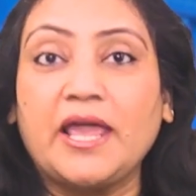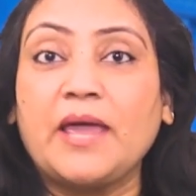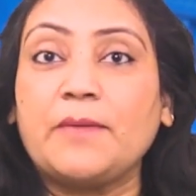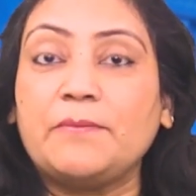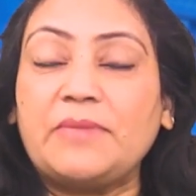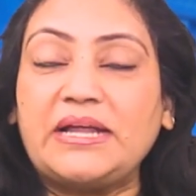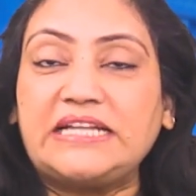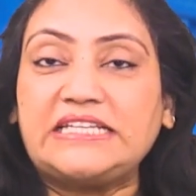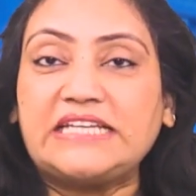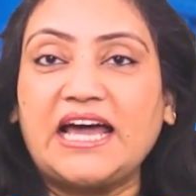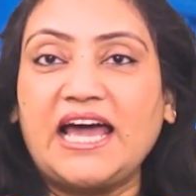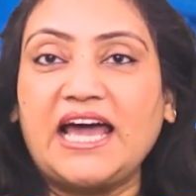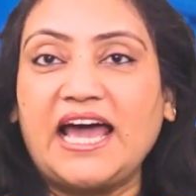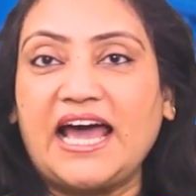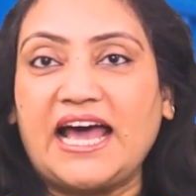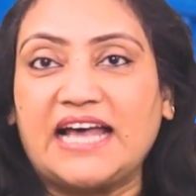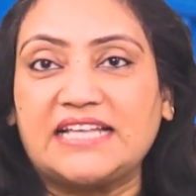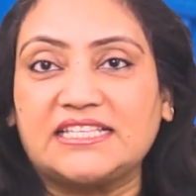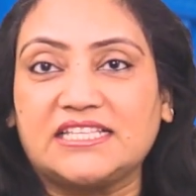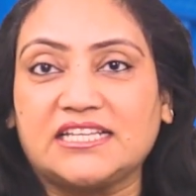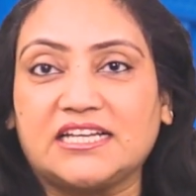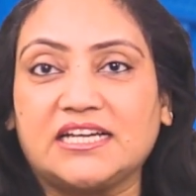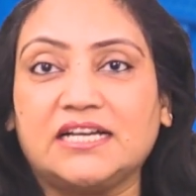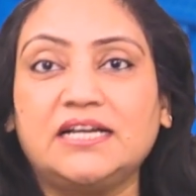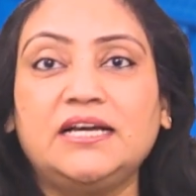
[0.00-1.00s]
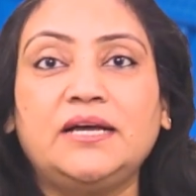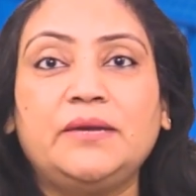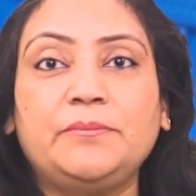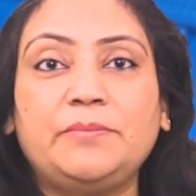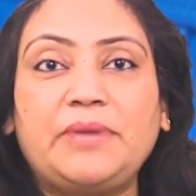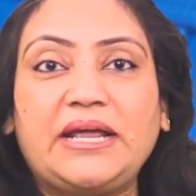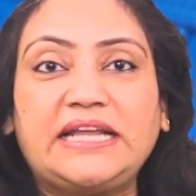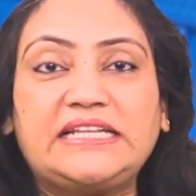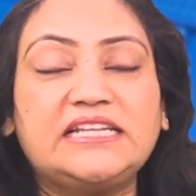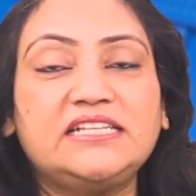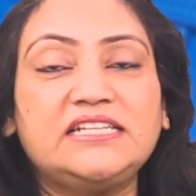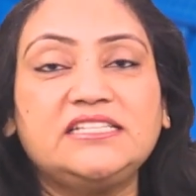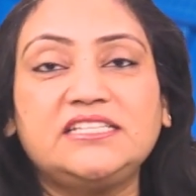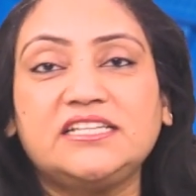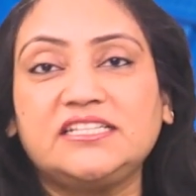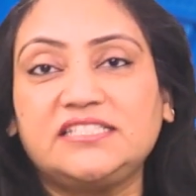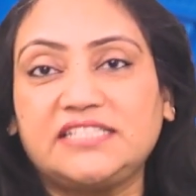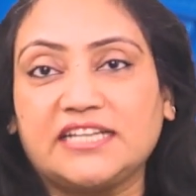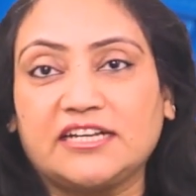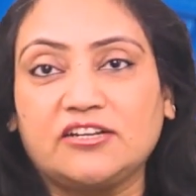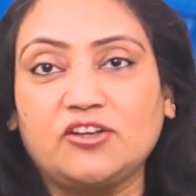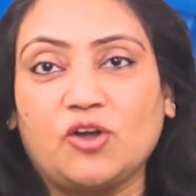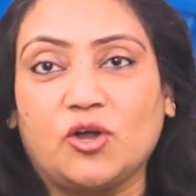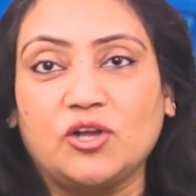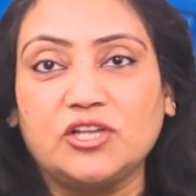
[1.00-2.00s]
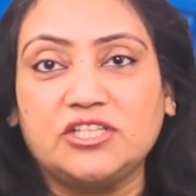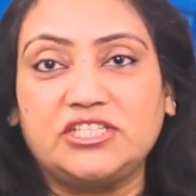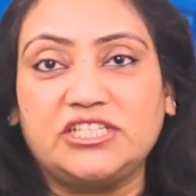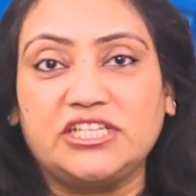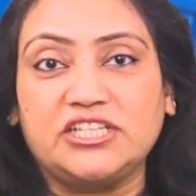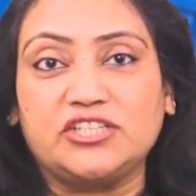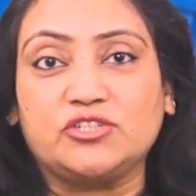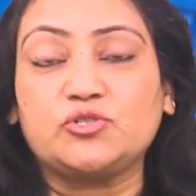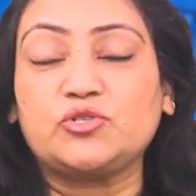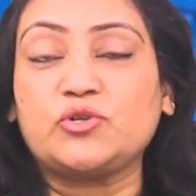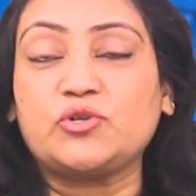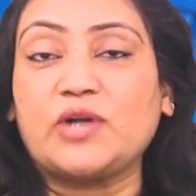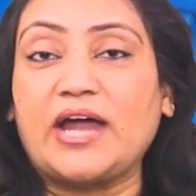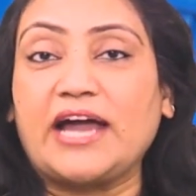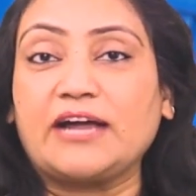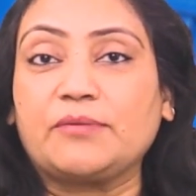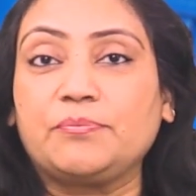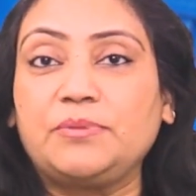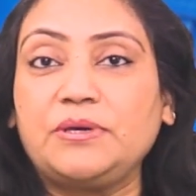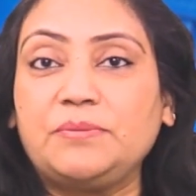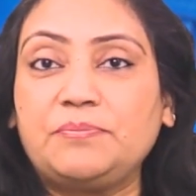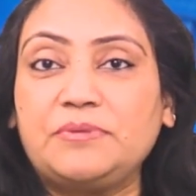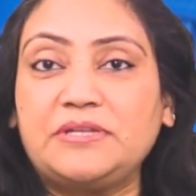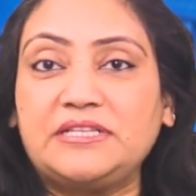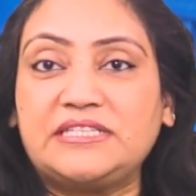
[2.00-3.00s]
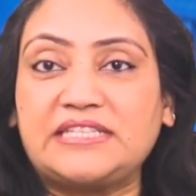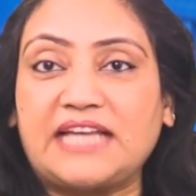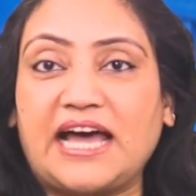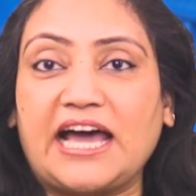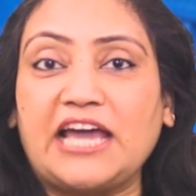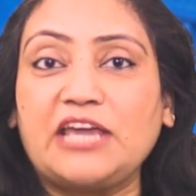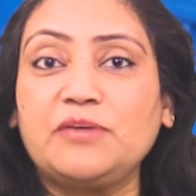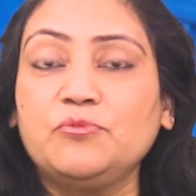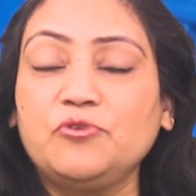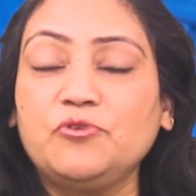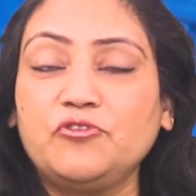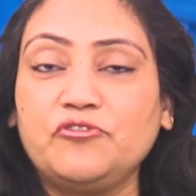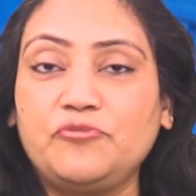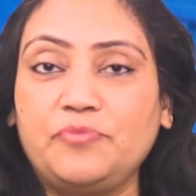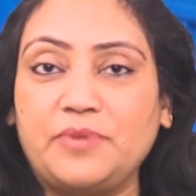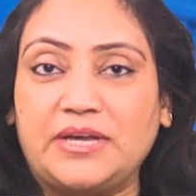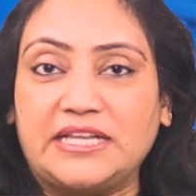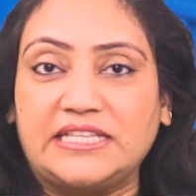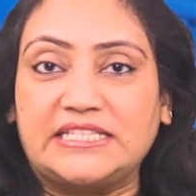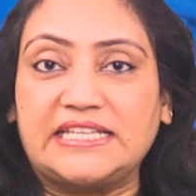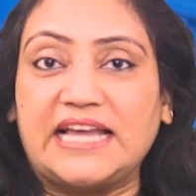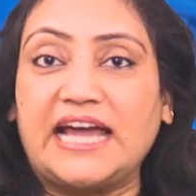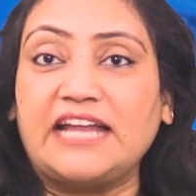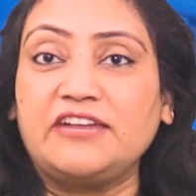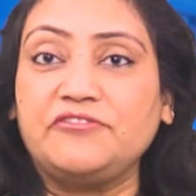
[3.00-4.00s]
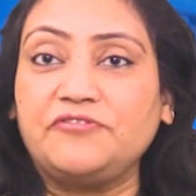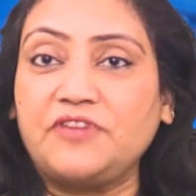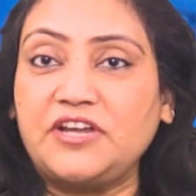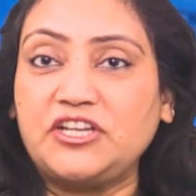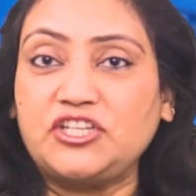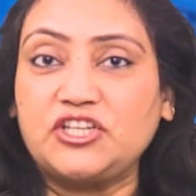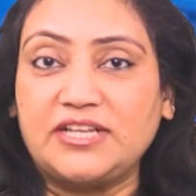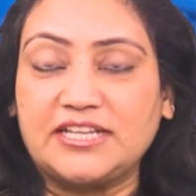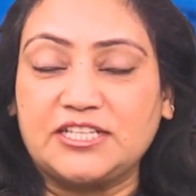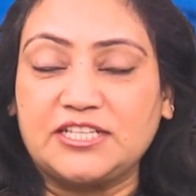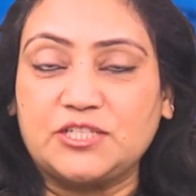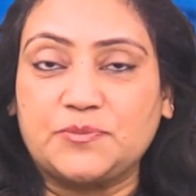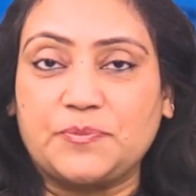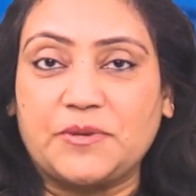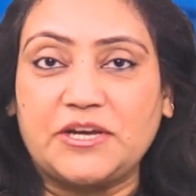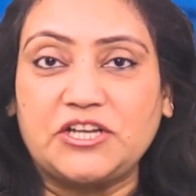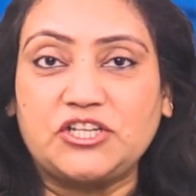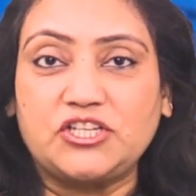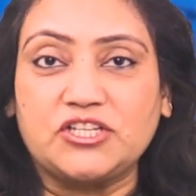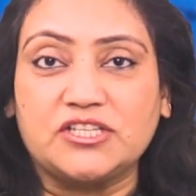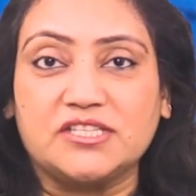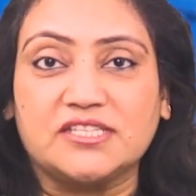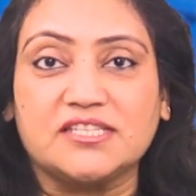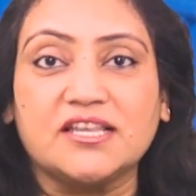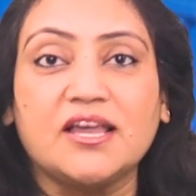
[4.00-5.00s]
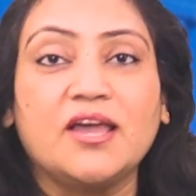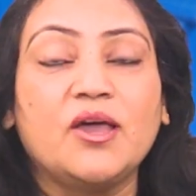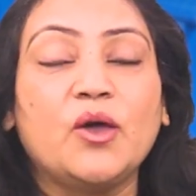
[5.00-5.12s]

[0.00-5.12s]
Meta has a patented technology to track people's eye movements and facial expressions